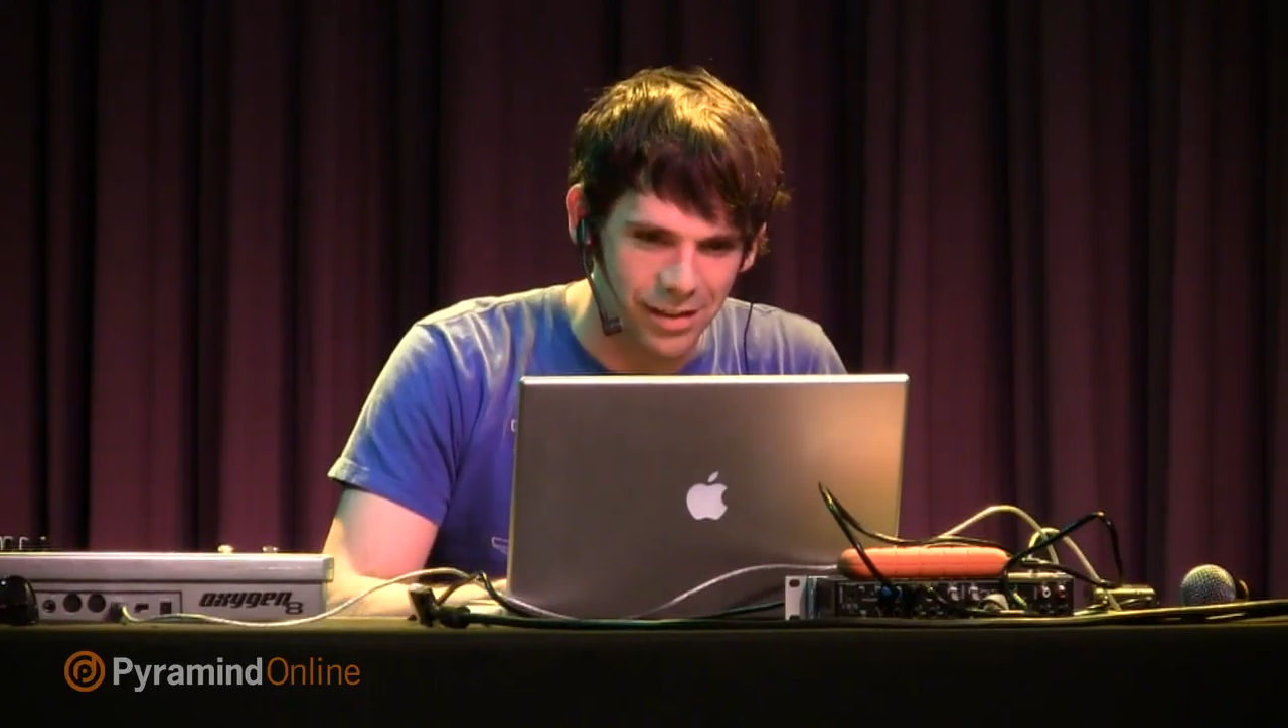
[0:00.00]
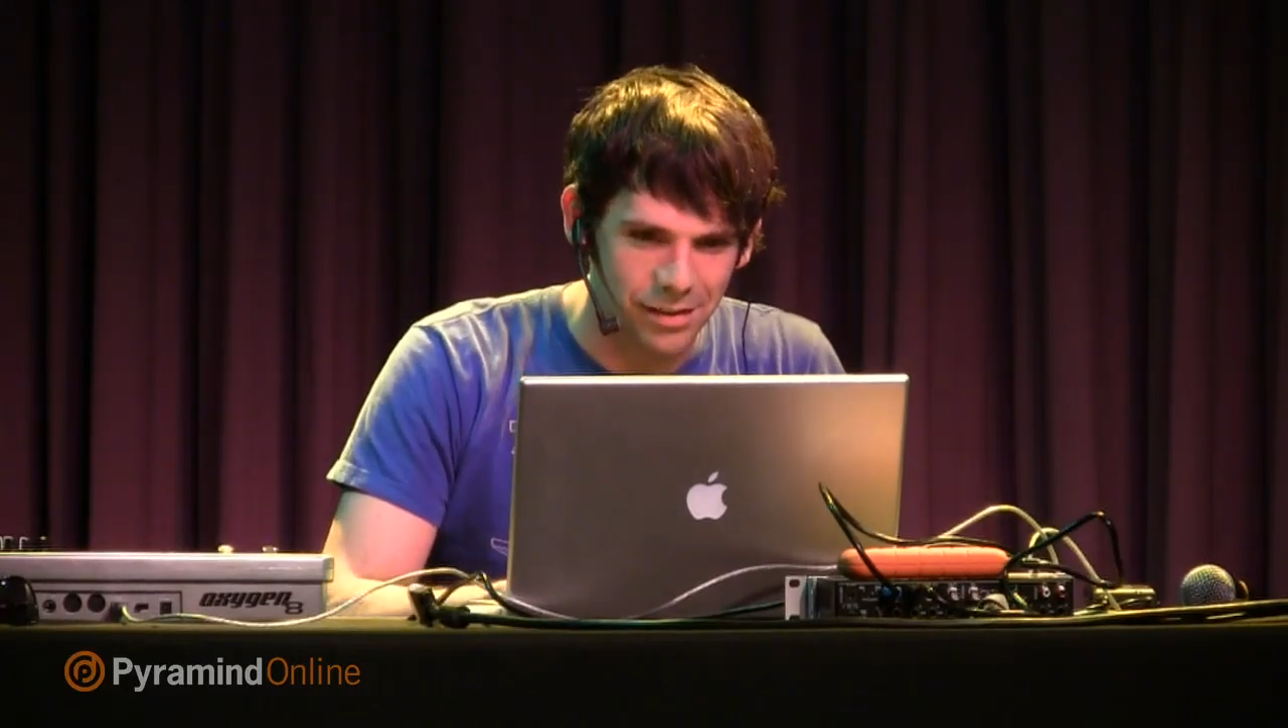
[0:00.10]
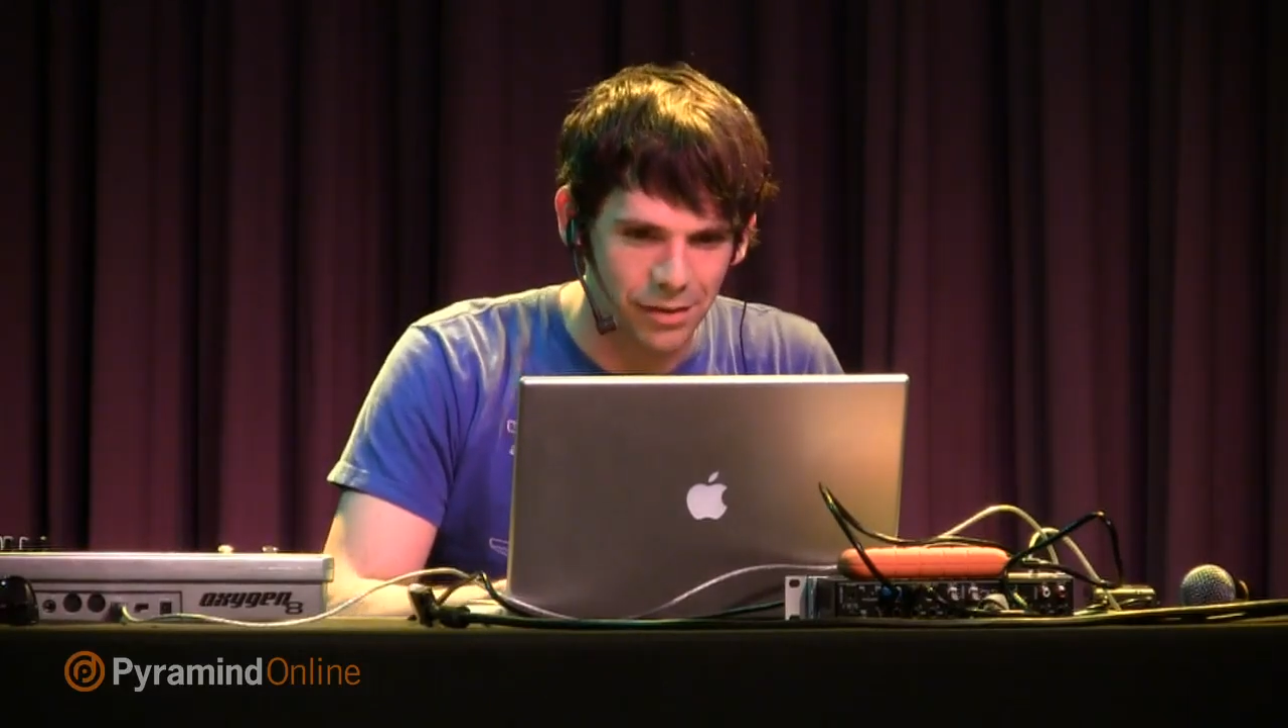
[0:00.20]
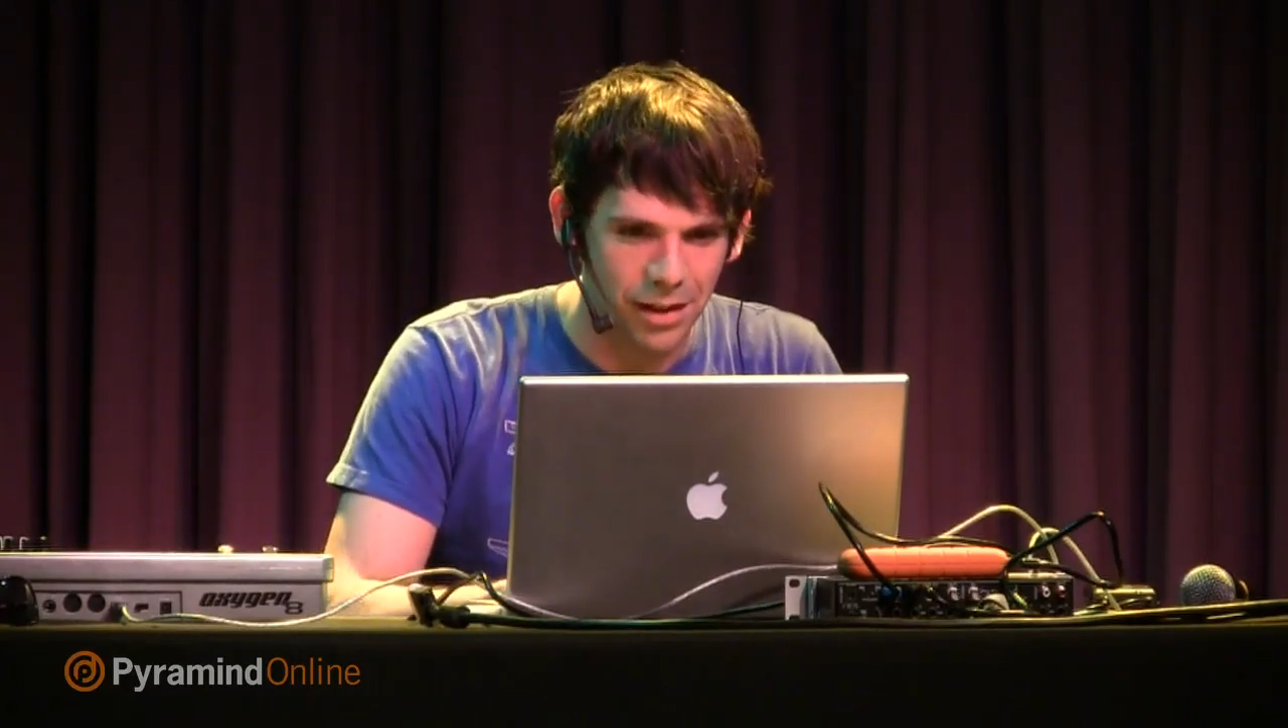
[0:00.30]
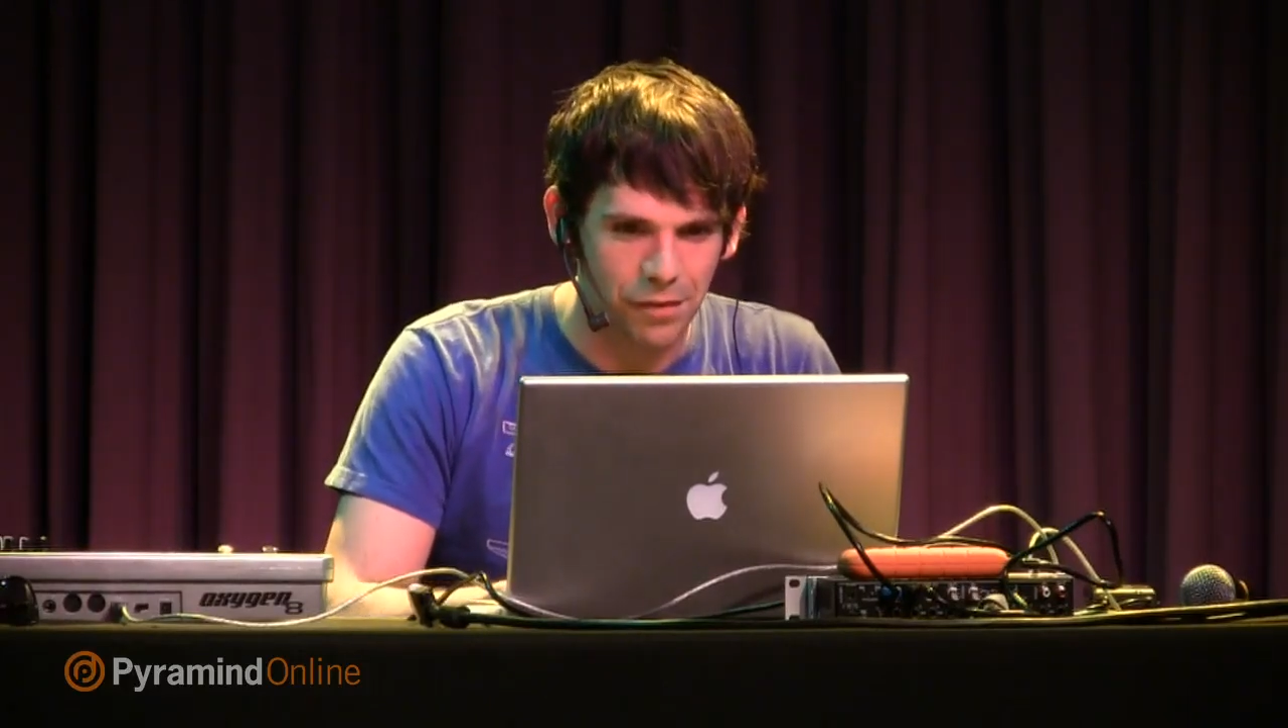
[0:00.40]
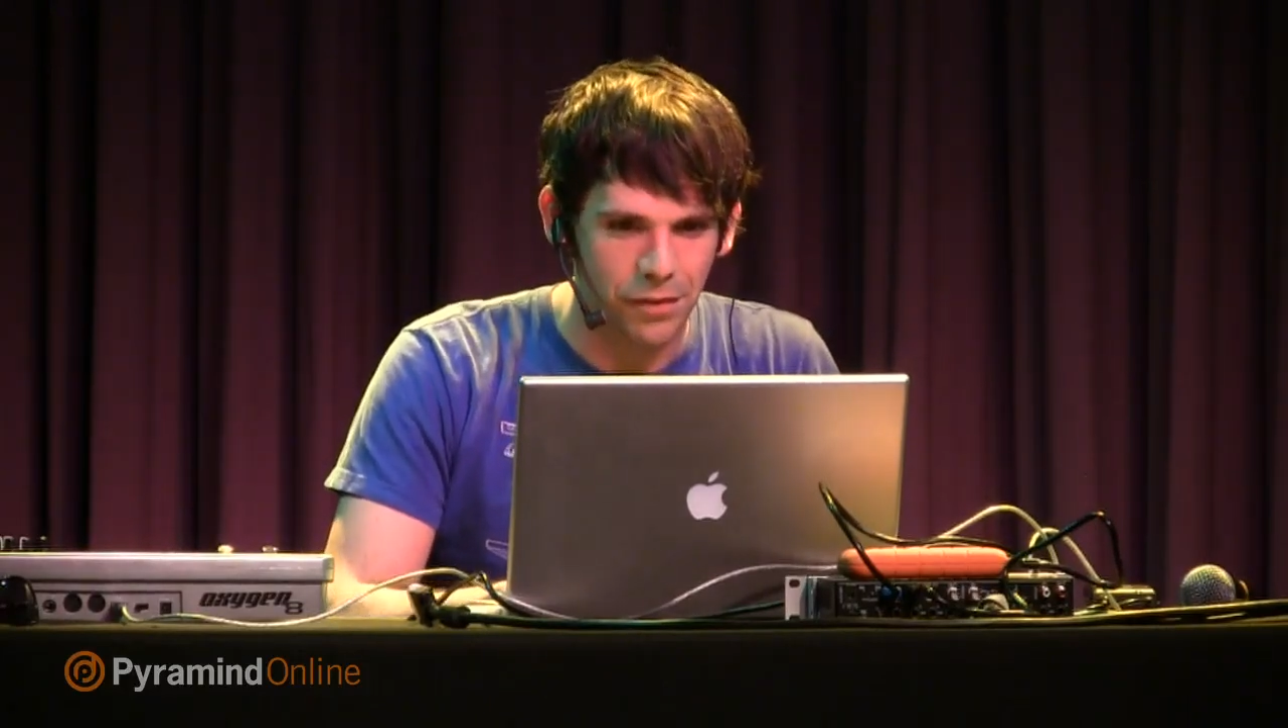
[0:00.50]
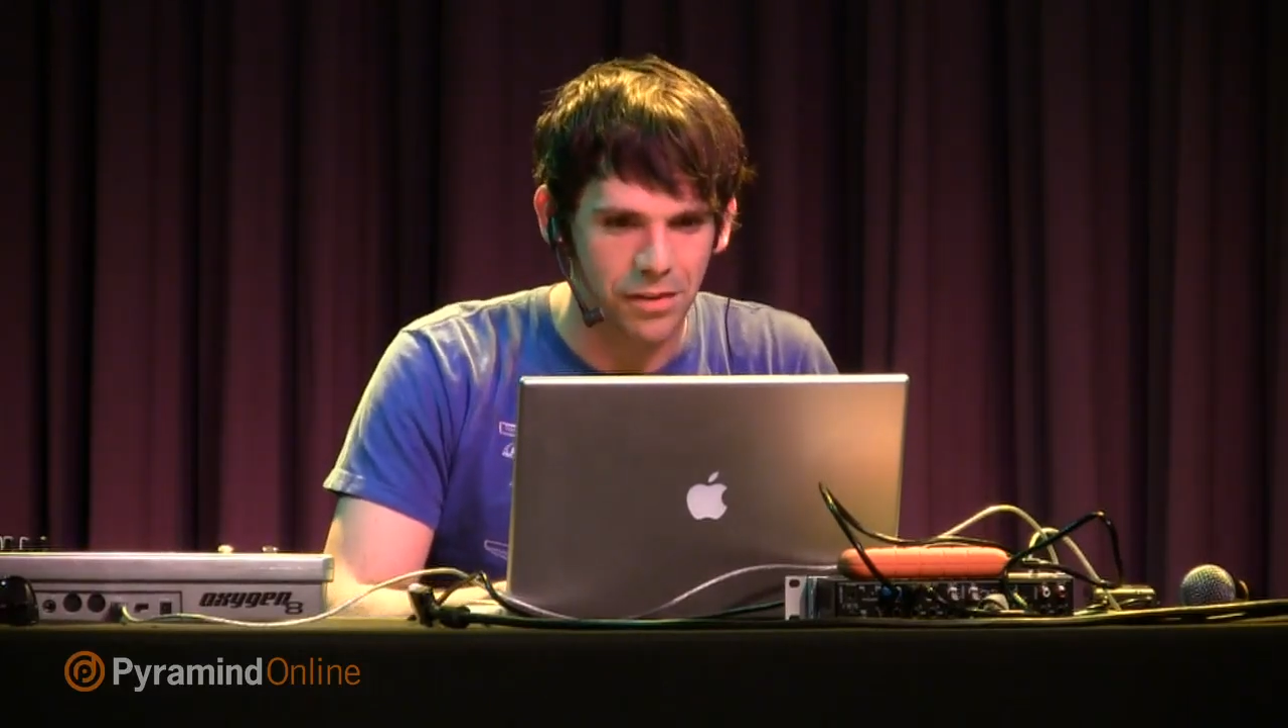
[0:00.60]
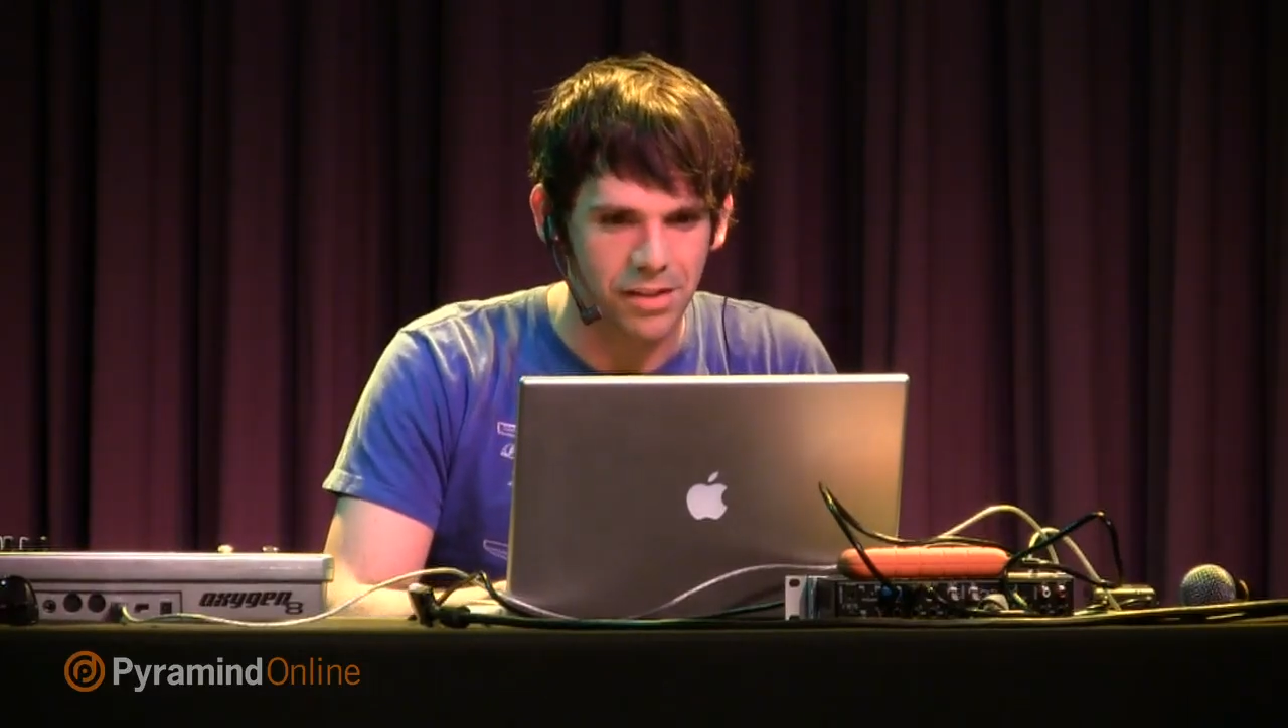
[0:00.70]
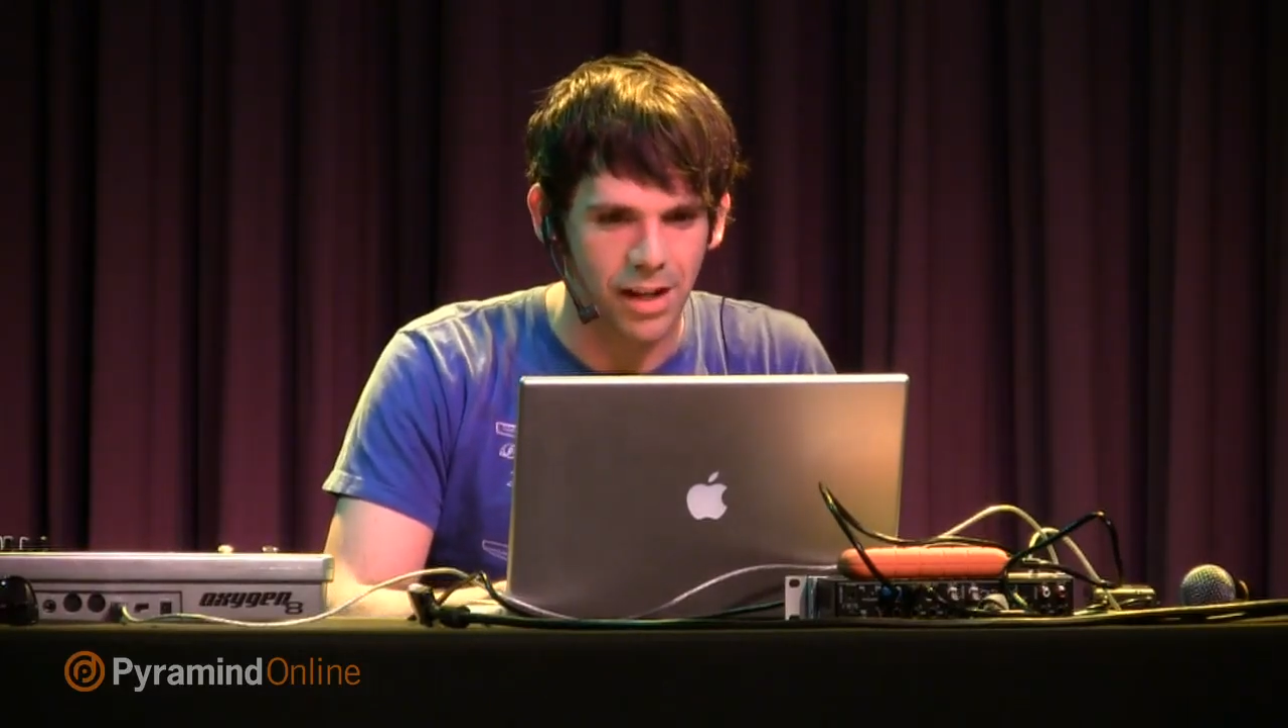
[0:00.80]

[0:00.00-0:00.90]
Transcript: is the very first